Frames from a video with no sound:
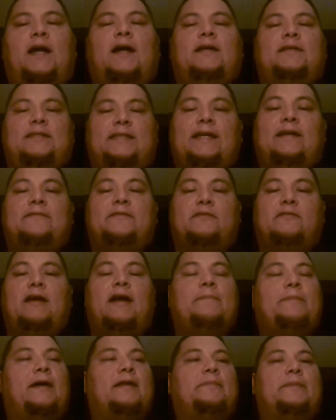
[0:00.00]
Scared the
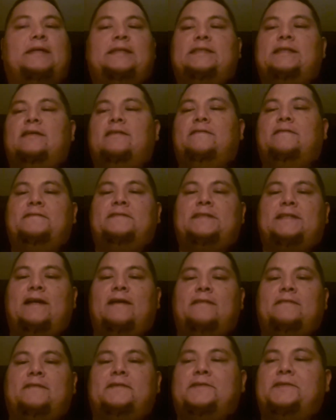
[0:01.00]
crap out of myself.
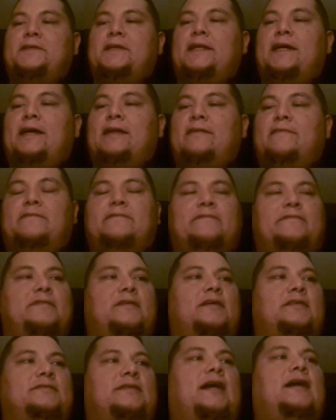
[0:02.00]
Scared the shit out of
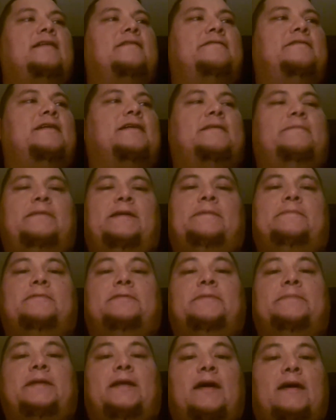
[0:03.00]
a lot of fucking people,
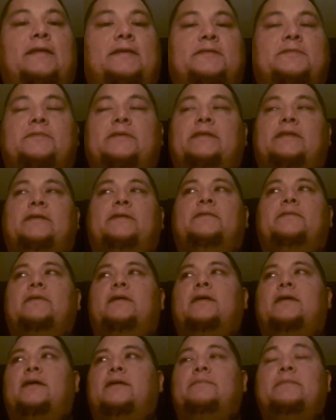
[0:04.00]
to be honest with you.
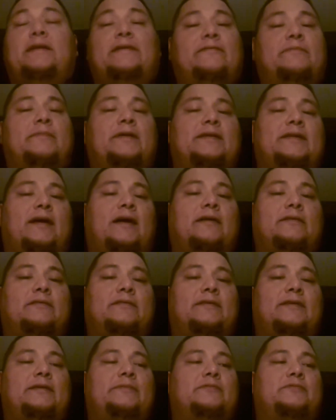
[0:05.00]
Even my
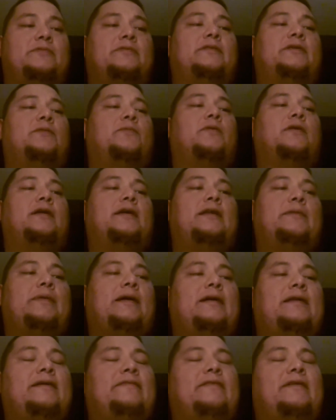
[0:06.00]
doctor, he was really worried
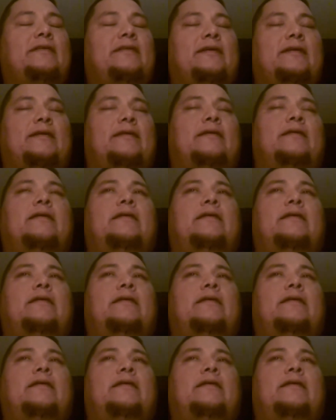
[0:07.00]
about everything.